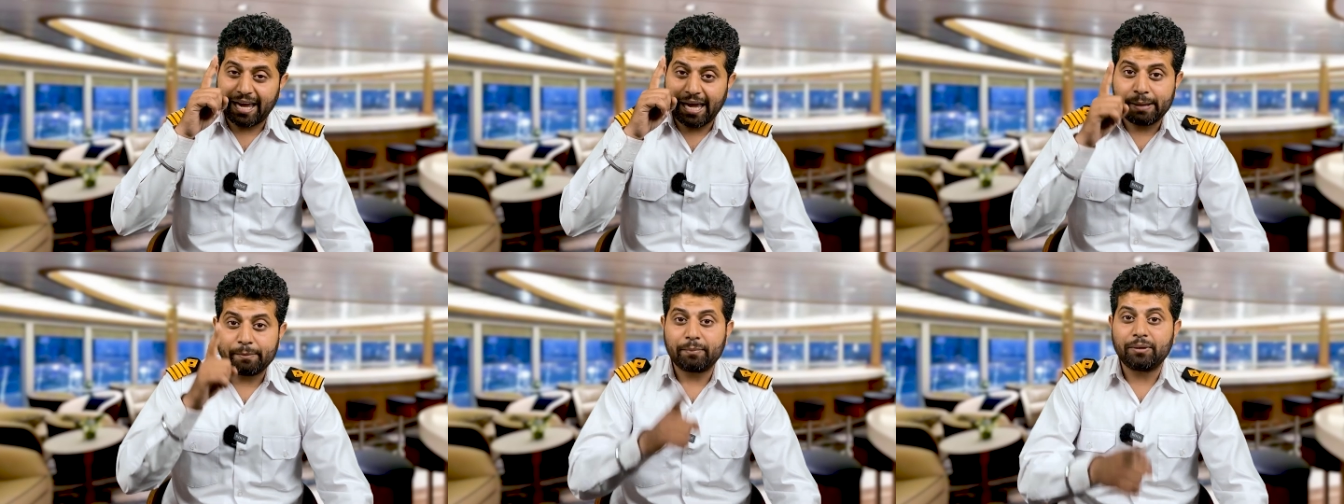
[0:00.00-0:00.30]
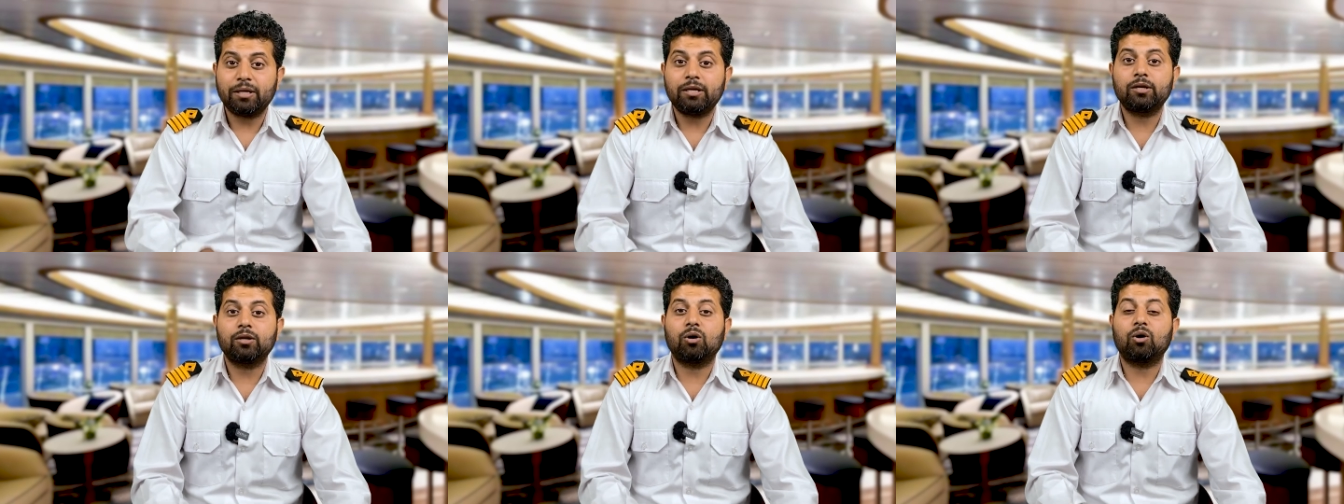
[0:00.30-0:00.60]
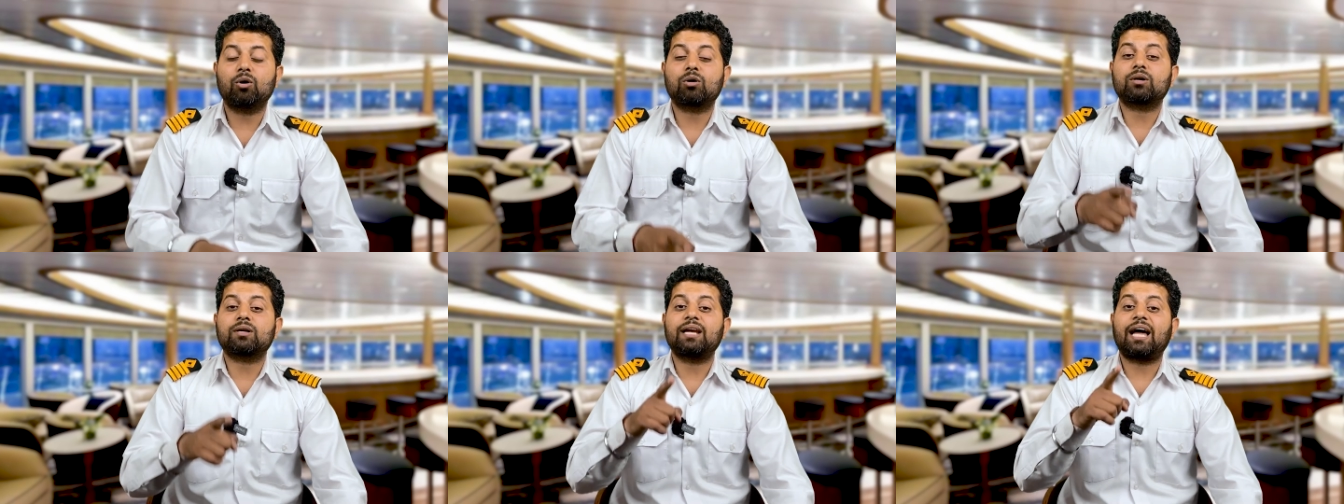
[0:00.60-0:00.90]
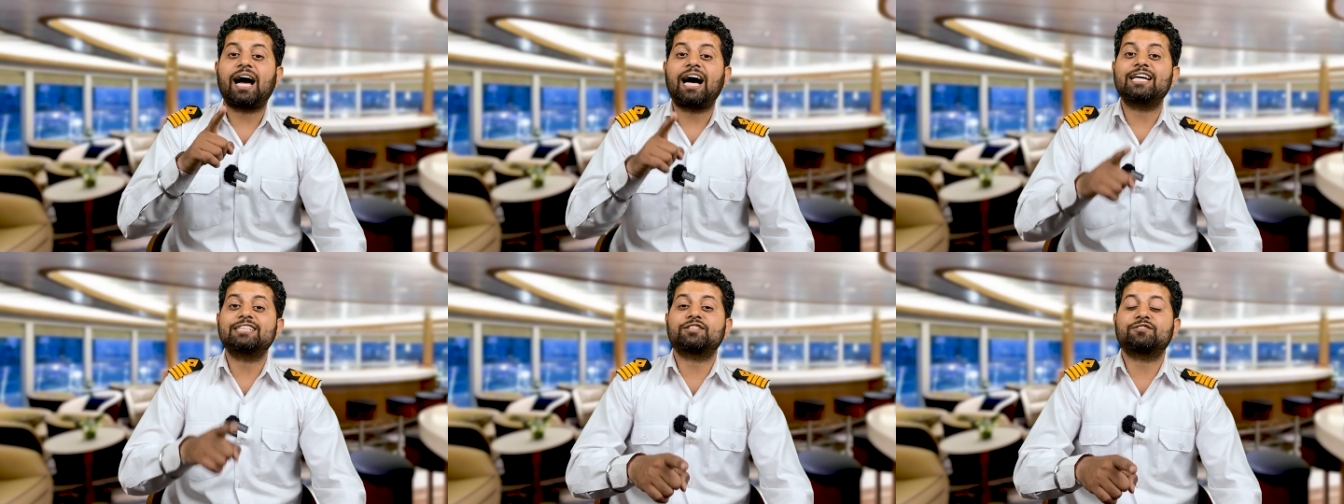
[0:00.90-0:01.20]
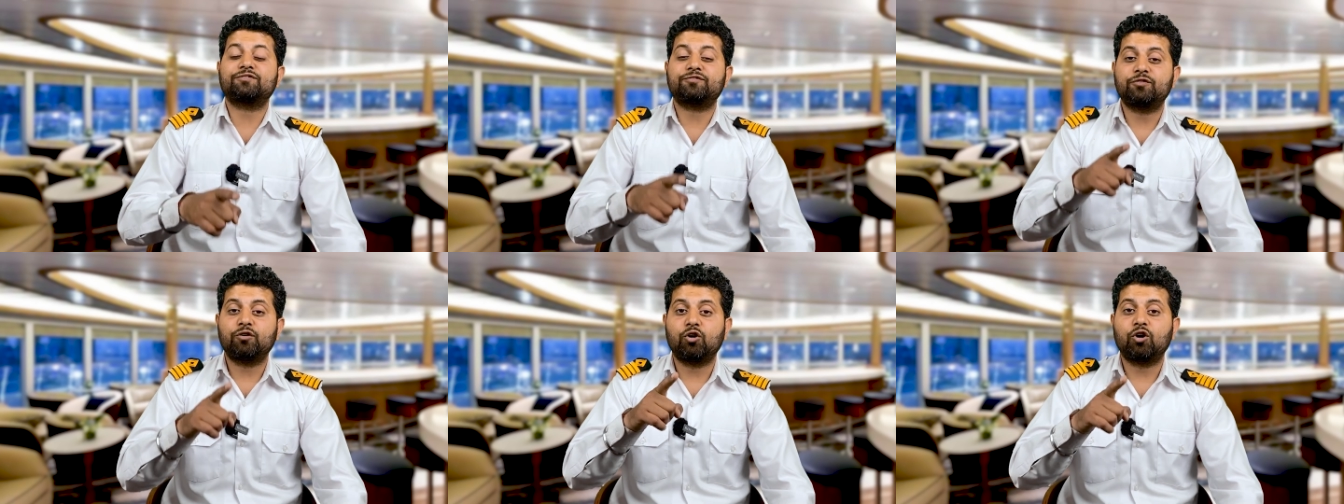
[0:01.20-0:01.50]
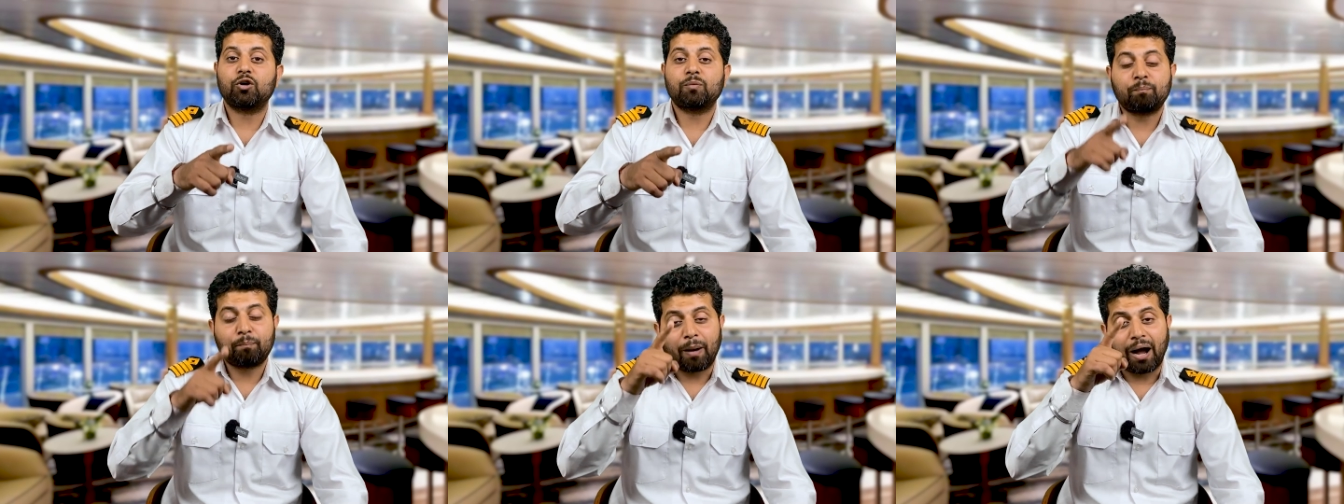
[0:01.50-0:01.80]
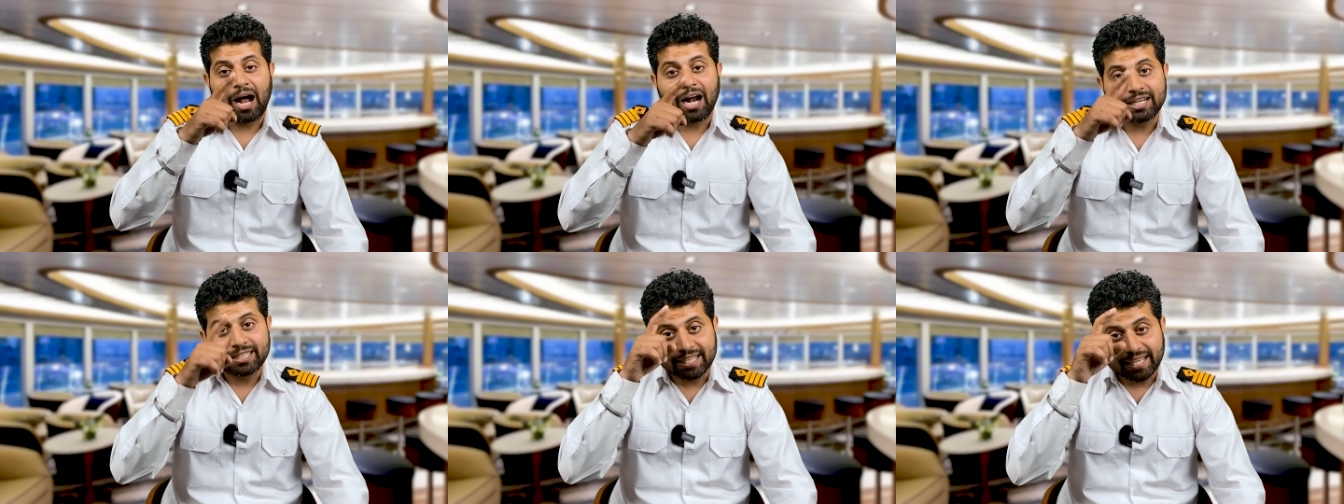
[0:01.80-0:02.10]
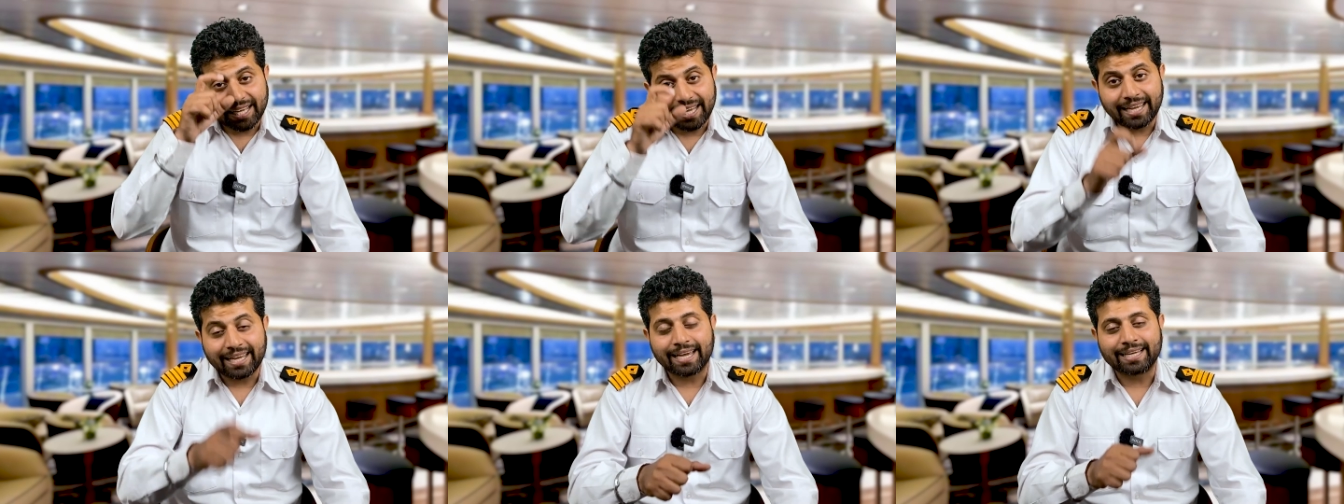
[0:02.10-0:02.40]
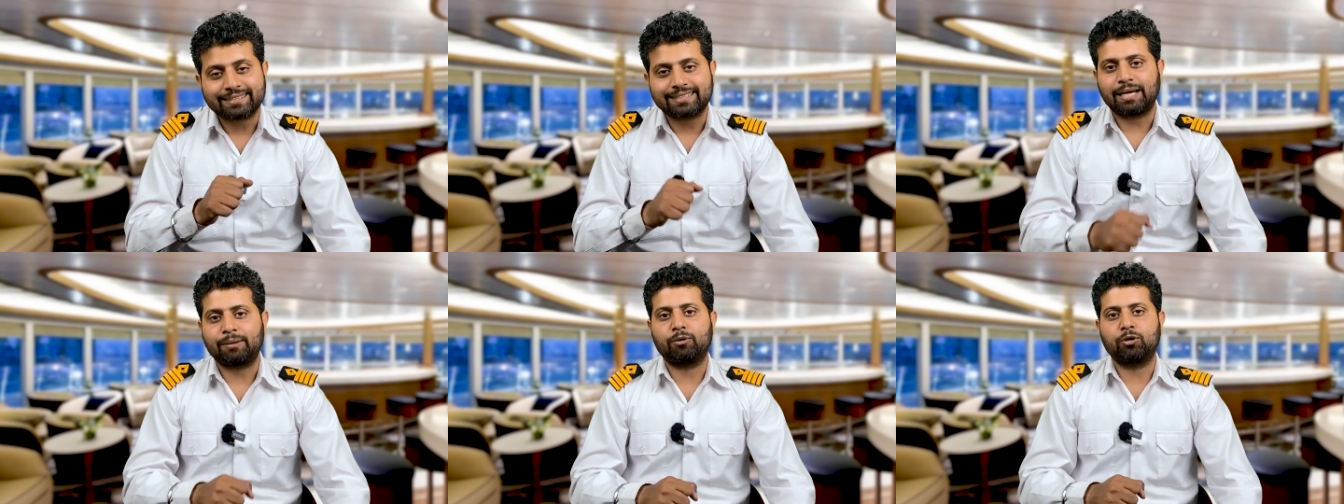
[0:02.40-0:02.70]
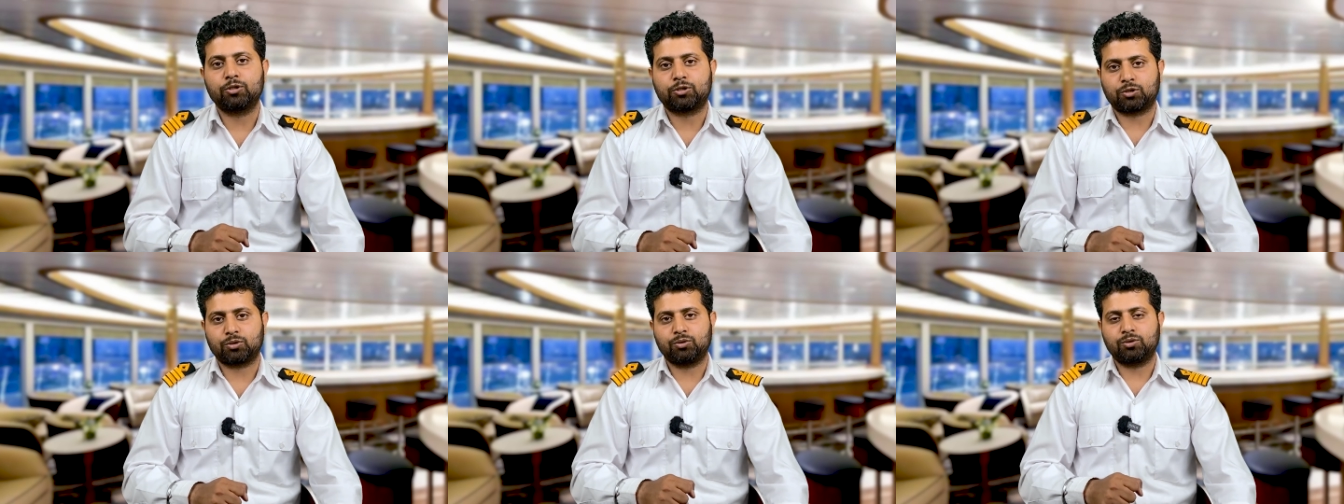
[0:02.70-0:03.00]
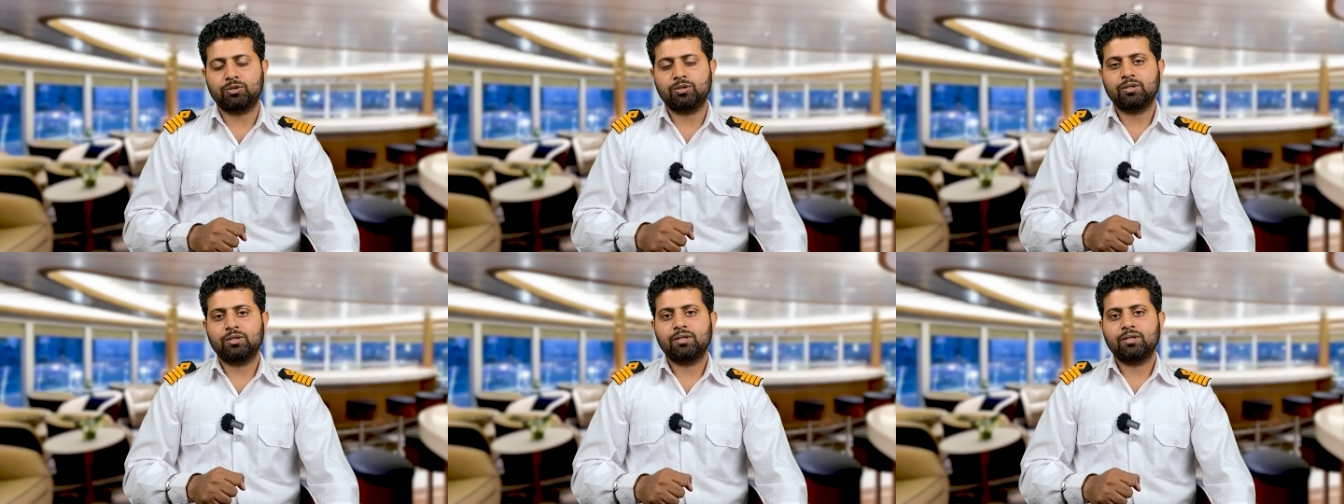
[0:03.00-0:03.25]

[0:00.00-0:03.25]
MEO class 4 part A exam also